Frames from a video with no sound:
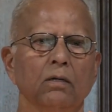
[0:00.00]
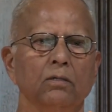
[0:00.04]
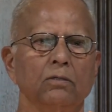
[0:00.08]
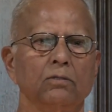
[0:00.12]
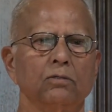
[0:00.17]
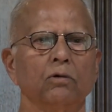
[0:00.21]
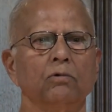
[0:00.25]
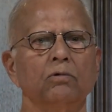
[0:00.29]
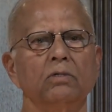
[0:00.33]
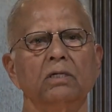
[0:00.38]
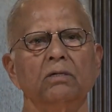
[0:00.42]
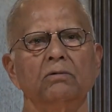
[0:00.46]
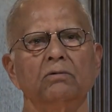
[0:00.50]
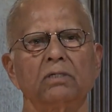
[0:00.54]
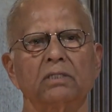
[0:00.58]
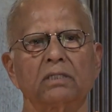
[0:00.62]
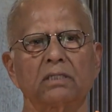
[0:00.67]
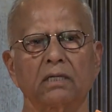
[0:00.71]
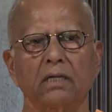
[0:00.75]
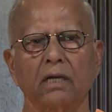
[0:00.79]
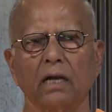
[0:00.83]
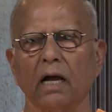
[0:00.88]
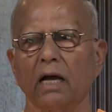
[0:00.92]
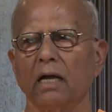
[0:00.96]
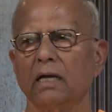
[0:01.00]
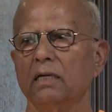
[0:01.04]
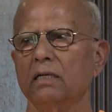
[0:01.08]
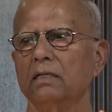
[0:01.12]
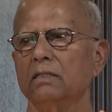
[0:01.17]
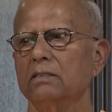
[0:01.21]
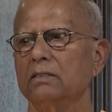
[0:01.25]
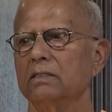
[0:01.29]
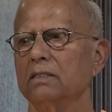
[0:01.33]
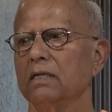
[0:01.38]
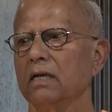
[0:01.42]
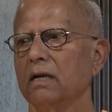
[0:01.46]
So he was crying.
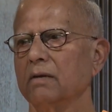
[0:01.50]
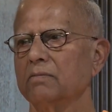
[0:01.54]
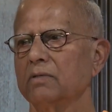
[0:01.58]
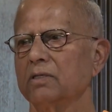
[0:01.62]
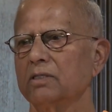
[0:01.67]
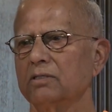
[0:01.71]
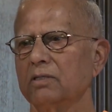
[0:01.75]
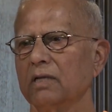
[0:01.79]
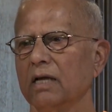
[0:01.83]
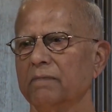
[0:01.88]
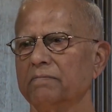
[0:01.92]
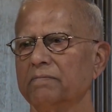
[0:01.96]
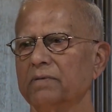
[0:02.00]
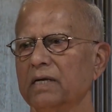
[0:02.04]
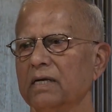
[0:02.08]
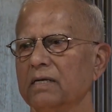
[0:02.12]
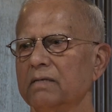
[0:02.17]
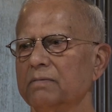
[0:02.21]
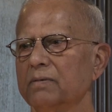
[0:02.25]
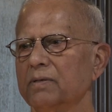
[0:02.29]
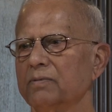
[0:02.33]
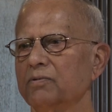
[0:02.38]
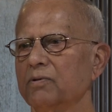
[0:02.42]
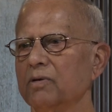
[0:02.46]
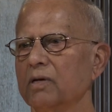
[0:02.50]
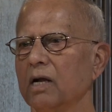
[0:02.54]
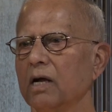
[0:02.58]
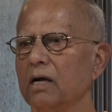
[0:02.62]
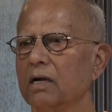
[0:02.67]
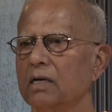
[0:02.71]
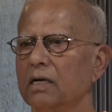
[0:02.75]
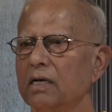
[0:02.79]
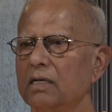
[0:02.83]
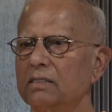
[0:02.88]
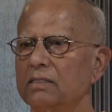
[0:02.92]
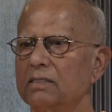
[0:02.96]
Sri Ramakrishna appeared before
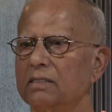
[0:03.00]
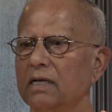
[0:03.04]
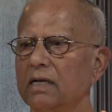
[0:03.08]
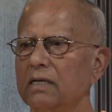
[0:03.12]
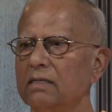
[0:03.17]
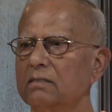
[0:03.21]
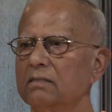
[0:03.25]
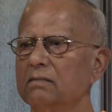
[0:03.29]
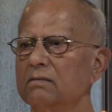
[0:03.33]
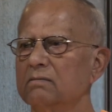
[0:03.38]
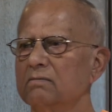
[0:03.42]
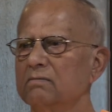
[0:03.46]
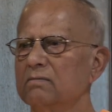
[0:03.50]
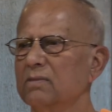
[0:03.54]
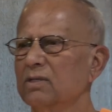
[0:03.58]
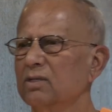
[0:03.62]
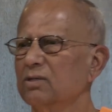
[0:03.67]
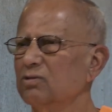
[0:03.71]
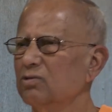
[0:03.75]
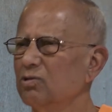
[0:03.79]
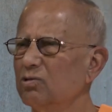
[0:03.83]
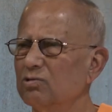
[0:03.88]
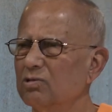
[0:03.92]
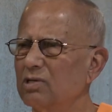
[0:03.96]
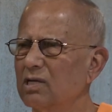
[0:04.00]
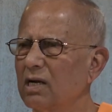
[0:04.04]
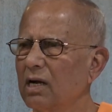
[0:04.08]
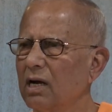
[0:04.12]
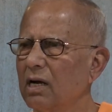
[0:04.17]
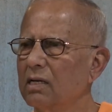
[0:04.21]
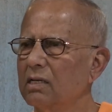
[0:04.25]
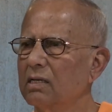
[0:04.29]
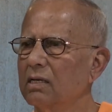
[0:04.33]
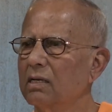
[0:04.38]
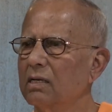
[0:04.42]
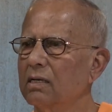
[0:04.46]
her and said, don't
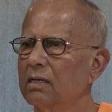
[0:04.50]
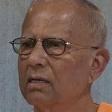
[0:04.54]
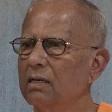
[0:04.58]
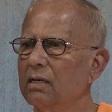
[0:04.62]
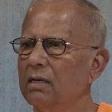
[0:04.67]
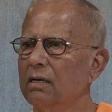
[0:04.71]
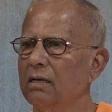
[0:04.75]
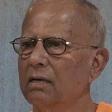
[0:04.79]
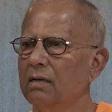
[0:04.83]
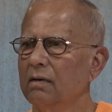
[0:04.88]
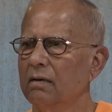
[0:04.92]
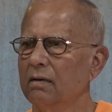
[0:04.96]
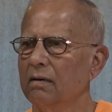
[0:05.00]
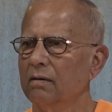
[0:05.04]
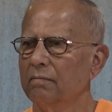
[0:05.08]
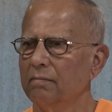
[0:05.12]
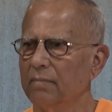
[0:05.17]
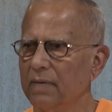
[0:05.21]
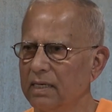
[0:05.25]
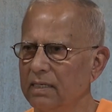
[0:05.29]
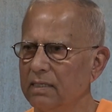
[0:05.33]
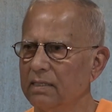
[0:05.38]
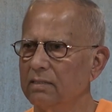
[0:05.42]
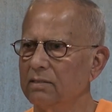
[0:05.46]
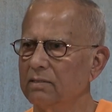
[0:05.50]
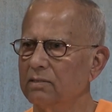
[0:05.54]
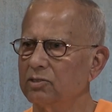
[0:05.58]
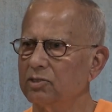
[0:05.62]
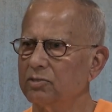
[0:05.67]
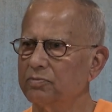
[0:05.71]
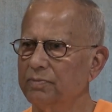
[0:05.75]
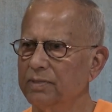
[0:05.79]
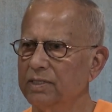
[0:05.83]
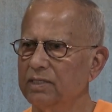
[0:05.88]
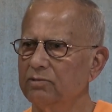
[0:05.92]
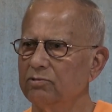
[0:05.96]
cry. My
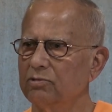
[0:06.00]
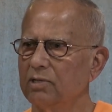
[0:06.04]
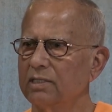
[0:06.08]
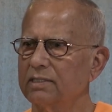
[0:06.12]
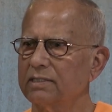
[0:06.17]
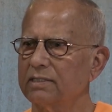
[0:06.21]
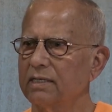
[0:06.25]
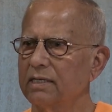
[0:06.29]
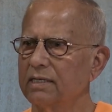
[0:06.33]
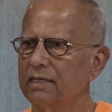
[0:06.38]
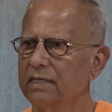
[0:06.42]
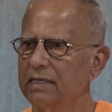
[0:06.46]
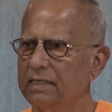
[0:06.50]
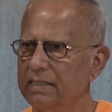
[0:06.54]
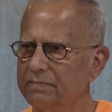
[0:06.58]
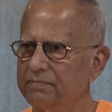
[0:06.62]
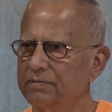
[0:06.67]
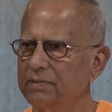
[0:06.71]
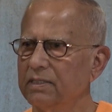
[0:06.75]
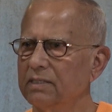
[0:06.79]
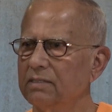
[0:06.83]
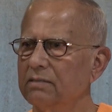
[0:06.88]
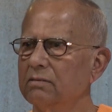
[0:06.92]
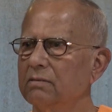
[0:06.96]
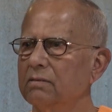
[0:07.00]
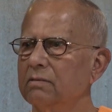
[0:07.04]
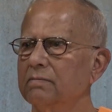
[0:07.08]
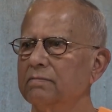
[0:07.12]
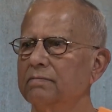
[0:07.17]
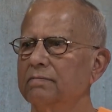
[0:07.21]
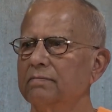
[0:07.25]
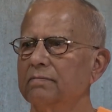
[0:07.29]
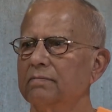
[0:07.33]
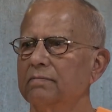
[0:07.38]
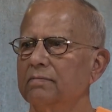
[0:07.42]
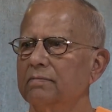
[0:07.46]
spiritual son lives in
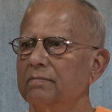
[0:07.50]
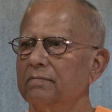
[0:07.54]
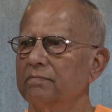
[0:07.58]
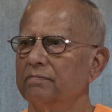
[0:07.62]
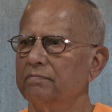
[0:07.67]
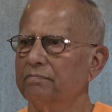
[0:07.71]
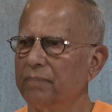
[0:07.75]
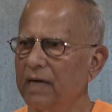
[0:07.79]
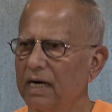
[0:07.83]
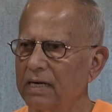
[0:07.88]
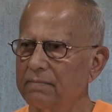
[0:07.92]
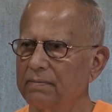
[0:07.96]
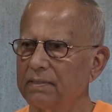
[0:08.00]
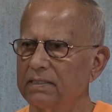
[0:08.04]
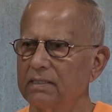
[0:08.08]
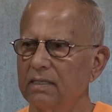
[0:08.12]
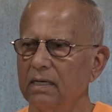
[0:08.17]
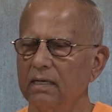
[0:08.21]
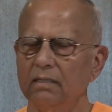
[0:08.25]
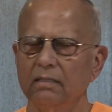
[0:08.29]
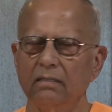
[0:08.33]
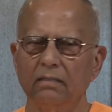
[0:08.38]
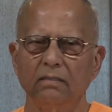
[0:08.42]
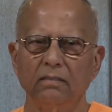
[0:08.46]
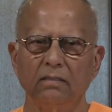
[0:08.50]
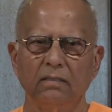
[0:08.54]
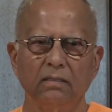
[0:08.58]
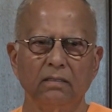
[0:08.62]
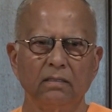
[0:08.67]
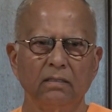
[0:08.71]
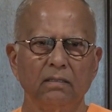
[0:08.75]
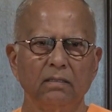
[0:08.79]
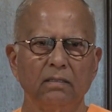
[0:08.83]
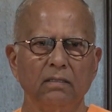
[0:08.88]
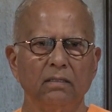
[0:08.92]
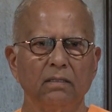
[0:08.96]
Bagh Bazar,
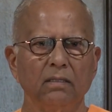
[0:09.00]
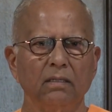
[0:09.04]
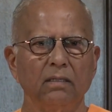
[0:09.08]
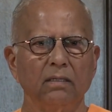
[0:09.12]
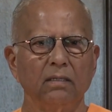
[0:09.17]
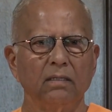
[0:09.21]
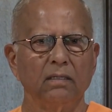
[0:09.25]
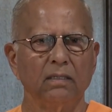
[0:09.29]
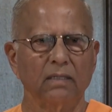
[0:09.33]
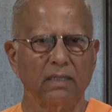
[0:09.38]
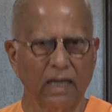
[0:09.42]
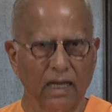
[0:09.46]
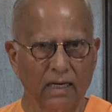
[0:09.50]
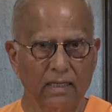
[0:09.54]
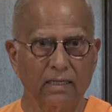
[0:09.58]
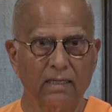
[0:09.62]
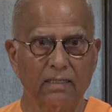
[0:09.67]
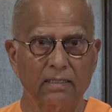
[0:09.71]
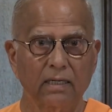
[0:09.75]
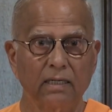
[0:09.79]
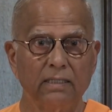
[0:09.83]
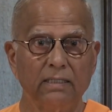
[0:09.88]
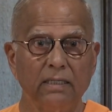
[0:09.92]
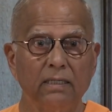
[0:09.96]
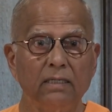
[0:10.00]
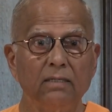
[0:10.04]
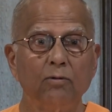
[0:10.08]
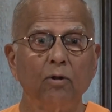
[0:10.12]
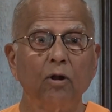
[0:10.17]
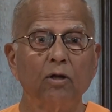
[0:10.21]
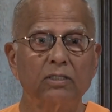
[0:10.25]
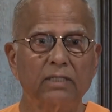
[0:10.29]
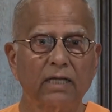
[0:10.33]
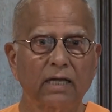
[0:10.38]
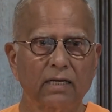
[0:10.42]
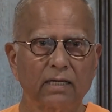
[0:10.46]
Calcutta, in
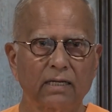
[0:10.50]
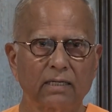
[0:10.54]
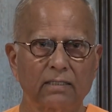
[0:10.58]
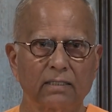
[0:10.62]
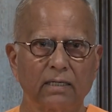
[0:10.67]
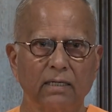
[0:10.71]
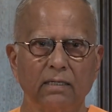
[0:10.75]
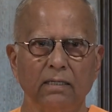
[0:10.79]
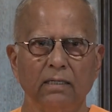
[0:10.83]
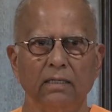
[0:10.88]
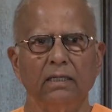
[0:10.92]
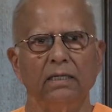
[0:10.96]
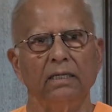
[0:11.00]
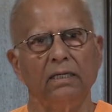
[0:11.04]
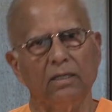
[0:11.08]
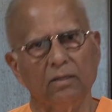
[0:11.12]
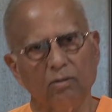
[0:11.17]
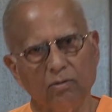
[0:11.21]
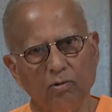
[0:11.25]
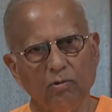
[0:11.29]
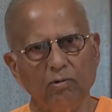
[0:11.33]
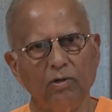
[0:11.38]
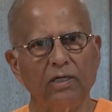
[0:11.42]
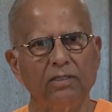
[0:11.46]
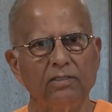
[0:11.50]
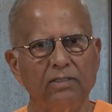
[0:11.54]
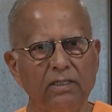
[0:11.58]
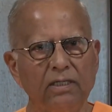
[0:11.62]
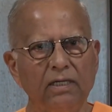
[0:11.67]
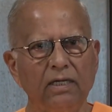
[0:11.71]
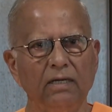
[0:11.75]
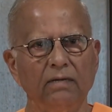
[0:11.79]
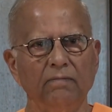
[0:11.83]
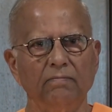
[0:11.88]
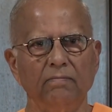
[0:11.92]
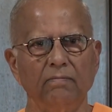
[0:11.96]
North Calcutta. You go and
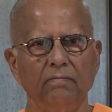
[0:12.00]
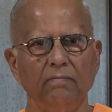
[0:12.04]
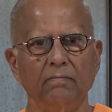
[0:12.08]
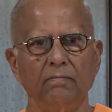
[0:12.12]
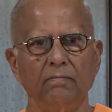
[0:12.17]
see him.